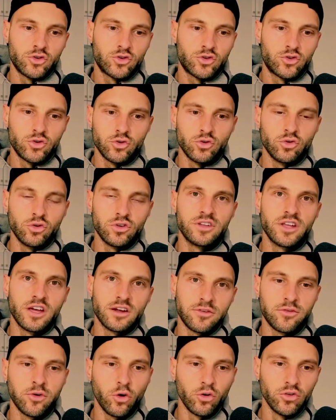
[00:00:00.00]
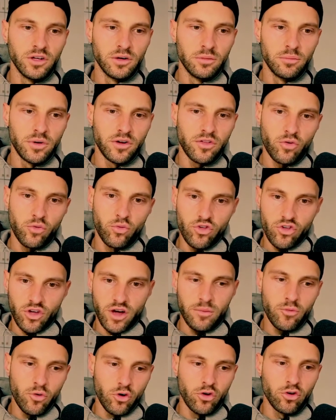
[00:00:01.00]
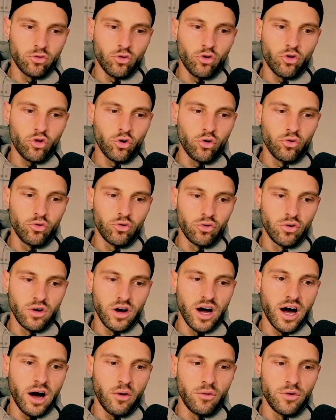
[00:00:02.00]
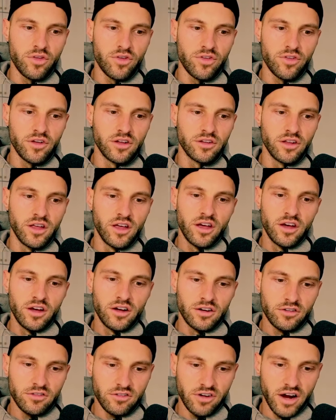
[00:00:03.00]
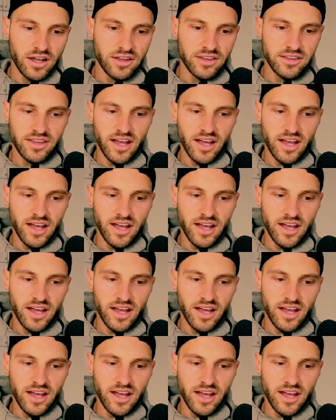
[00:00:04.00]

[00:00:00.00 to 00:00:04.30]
to their phone numbers, which I'm going to show you how it's done right